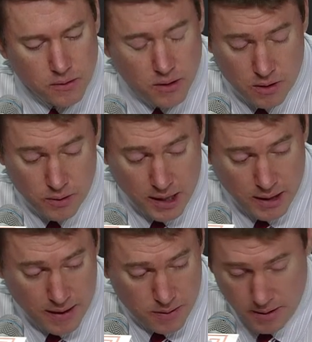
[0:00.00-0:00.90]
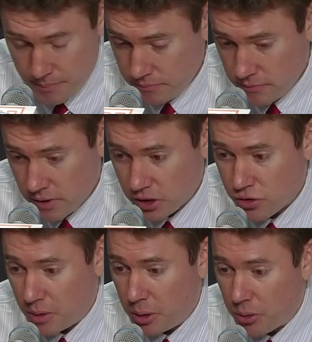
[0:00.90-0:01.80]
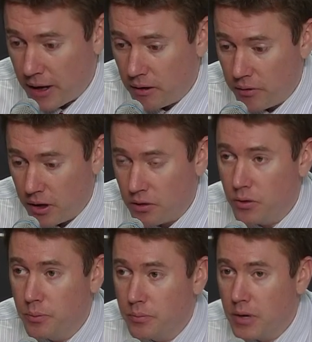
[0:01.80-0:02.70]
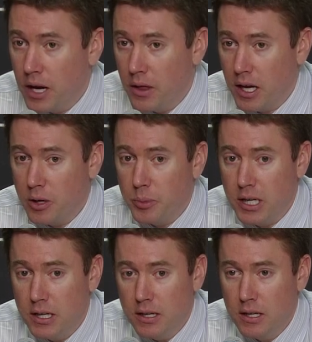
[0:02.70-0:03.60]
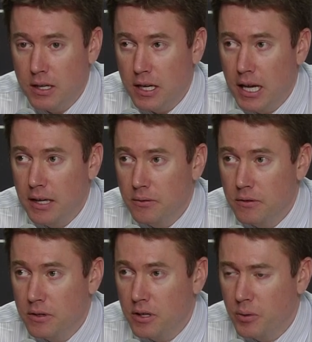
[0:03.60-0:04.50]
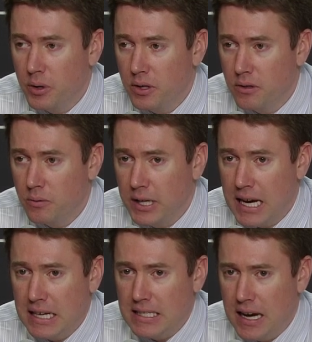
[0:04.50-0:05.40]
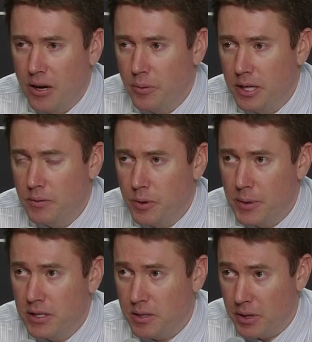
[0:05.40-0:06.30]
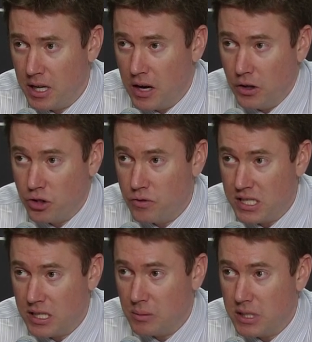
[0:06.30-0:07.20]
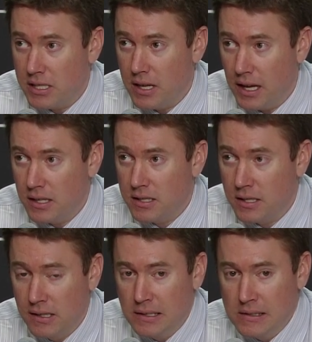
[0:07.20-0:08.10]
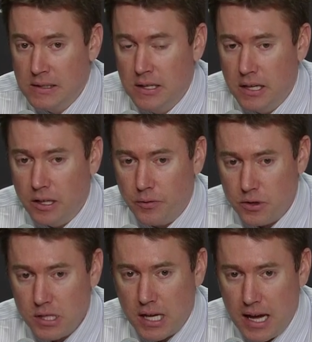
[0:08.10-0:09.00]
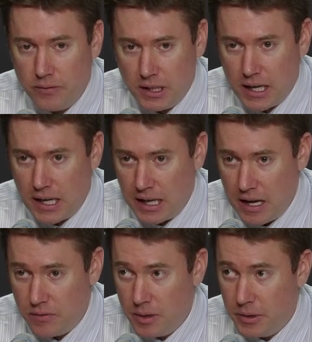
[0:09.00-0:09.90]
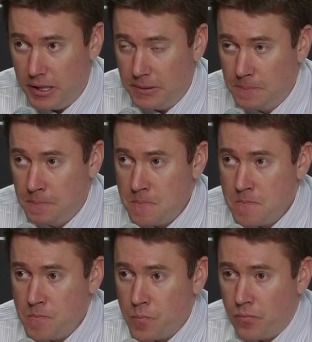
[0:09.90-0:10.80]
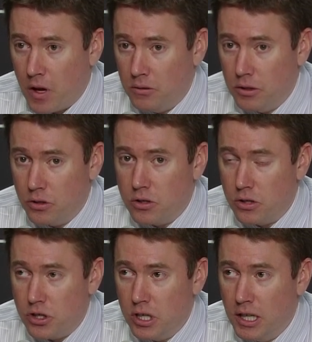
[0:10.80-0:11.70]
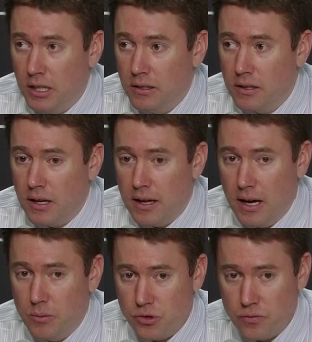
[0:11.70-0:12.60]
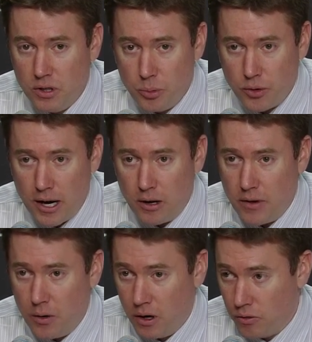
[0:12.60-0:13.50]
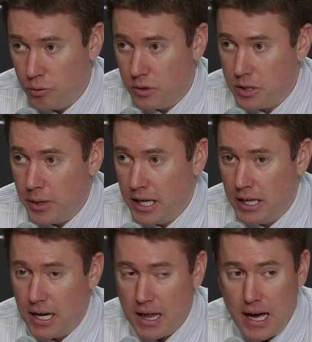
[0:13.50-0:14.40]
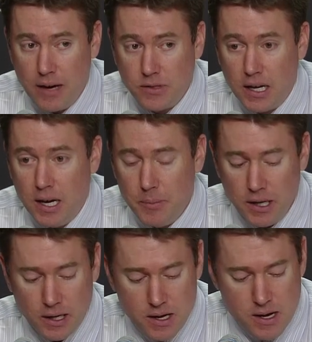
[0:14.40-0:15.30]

you know, I'm extremely proud of our group, how they competed, and you know, we got down. We made some uncharacteristic mistakes in the first half that kind of gave them a little cushion, and I was really proud of how our group responded out of the halftime and